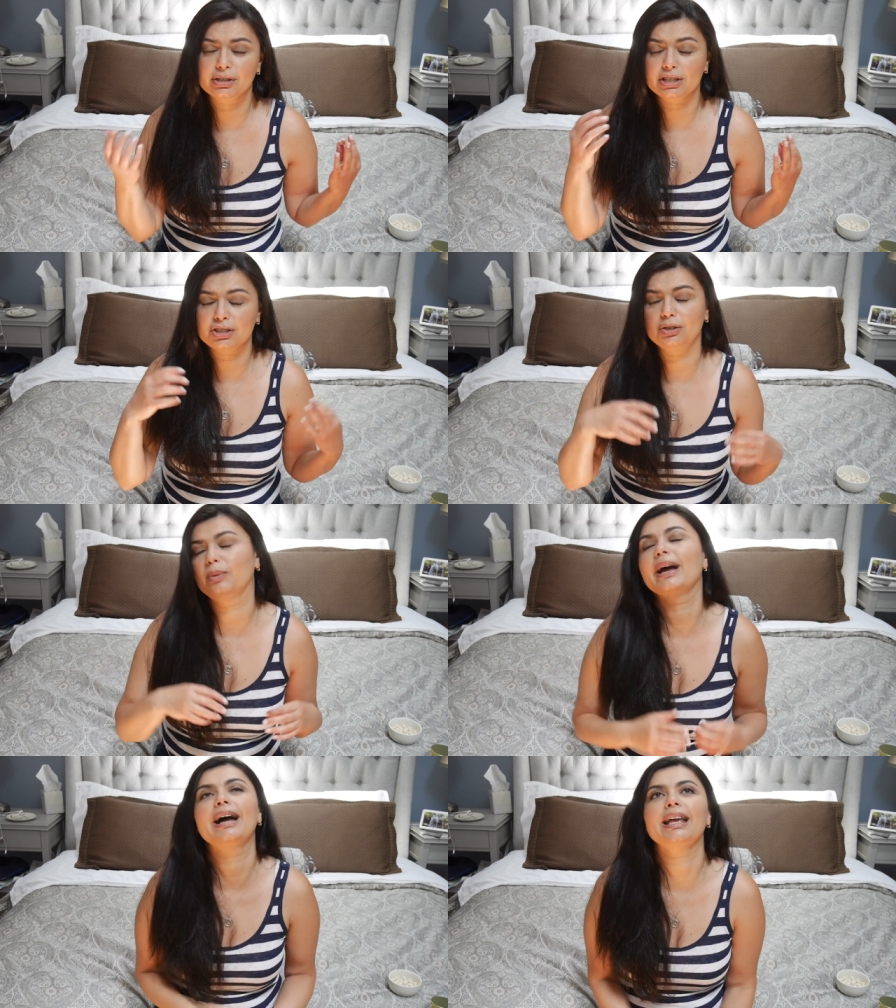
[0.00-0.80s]
traditional
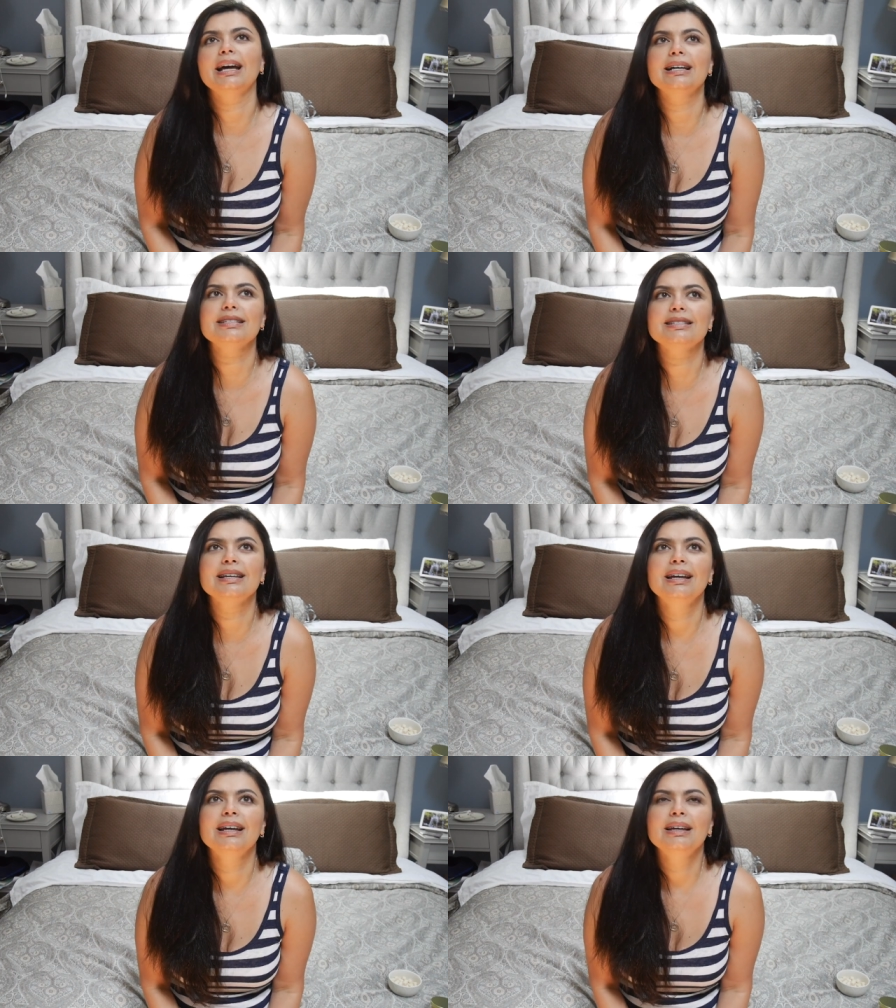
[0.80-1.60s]
way, I guess.
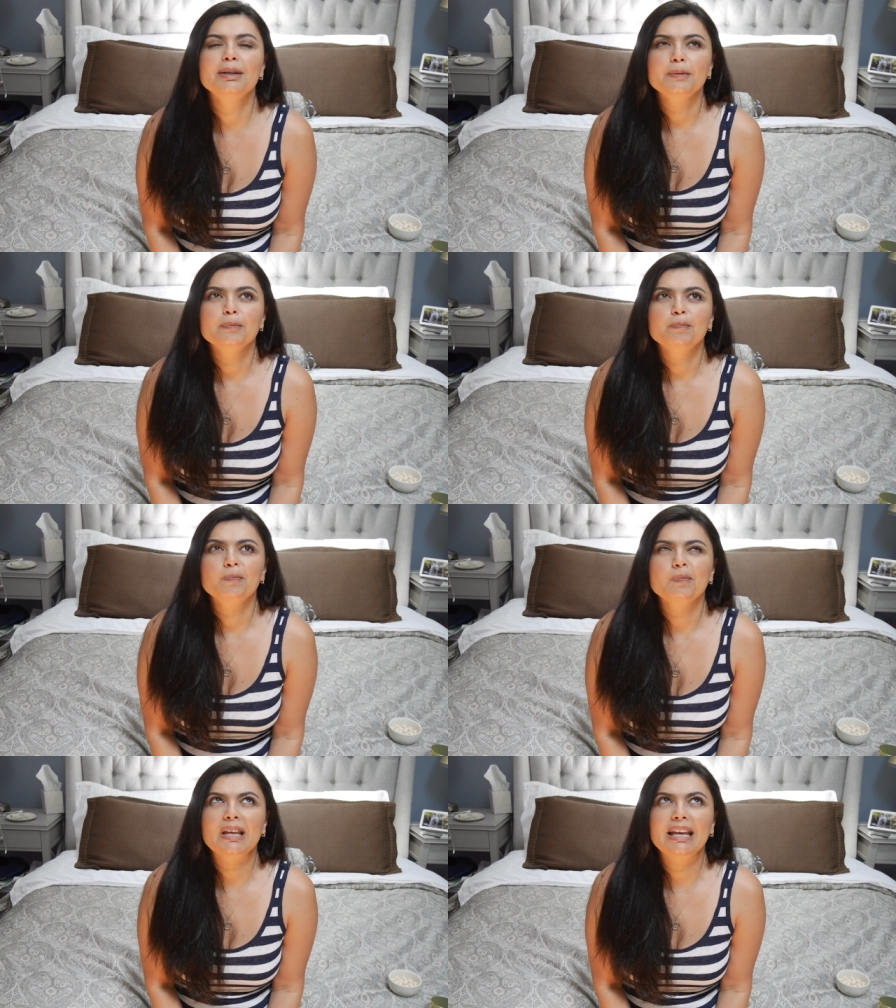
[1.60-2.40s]

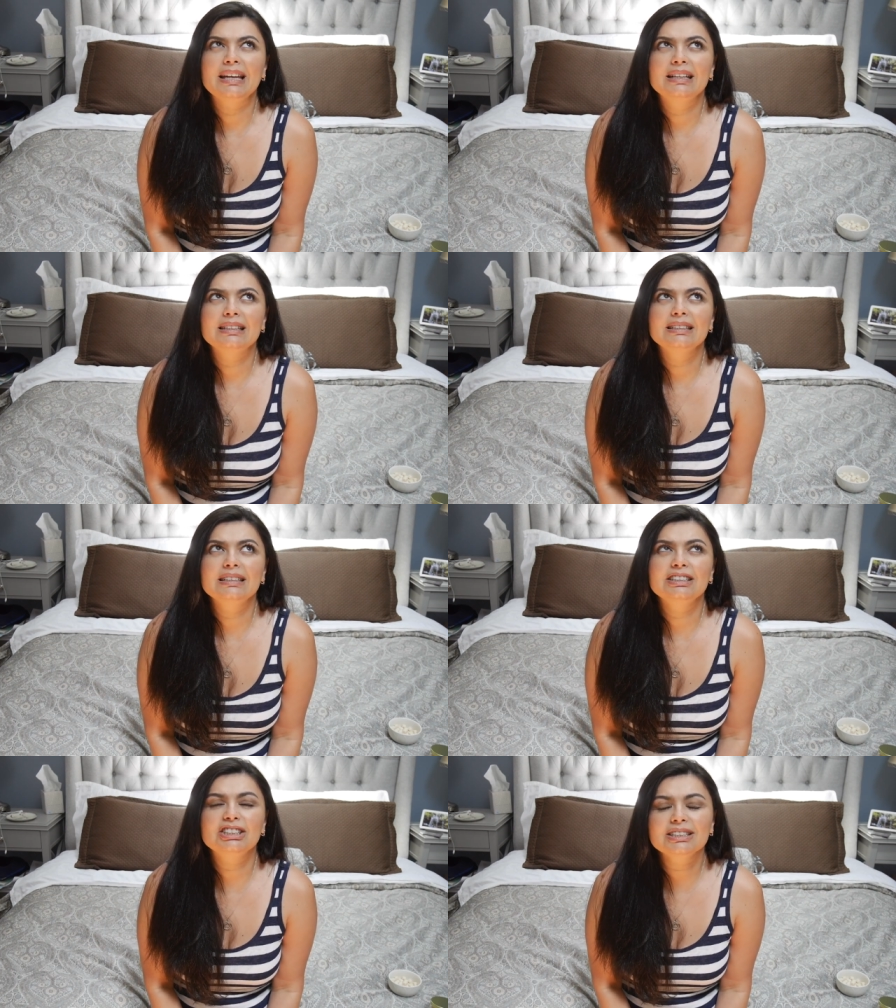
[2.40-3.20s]
And
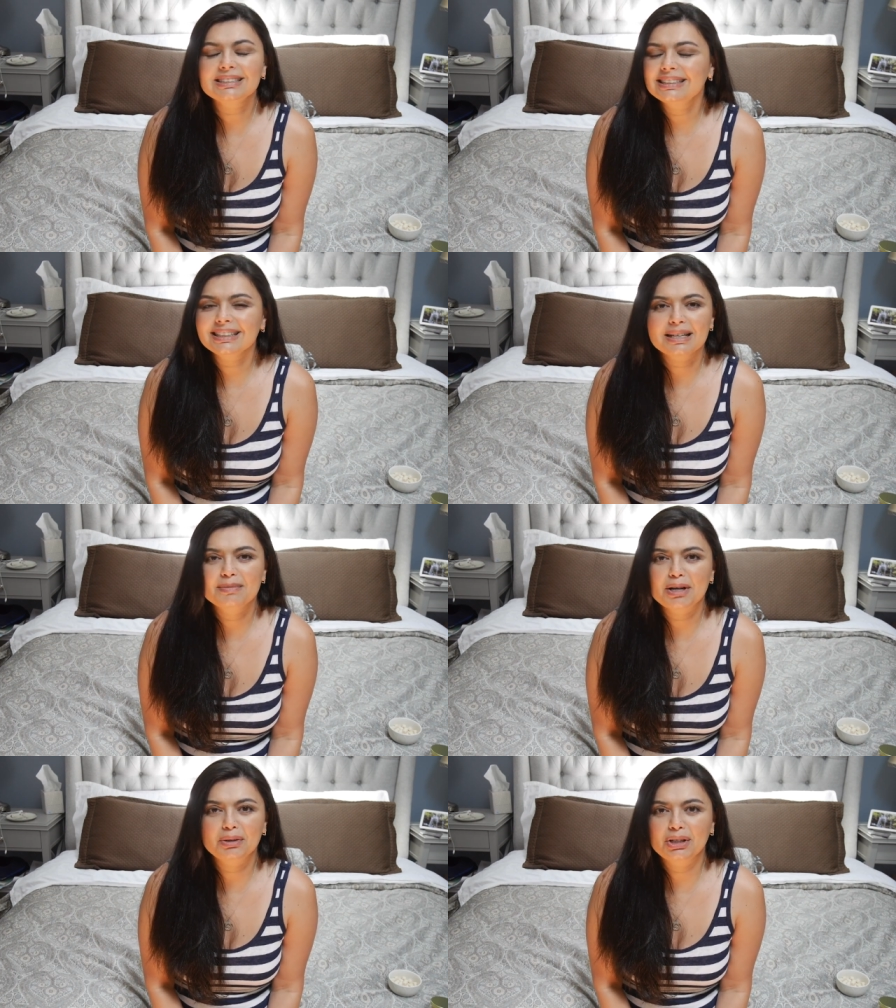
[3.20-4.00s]
it just didn't come
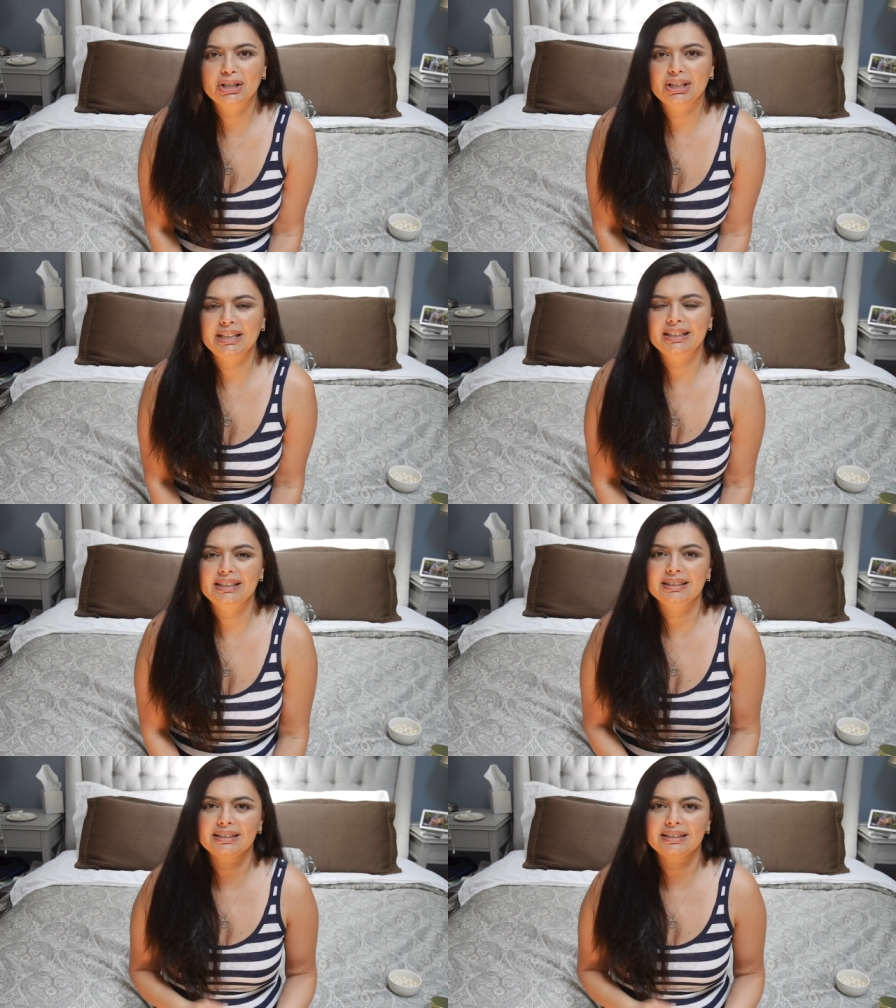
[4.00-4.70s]
out good.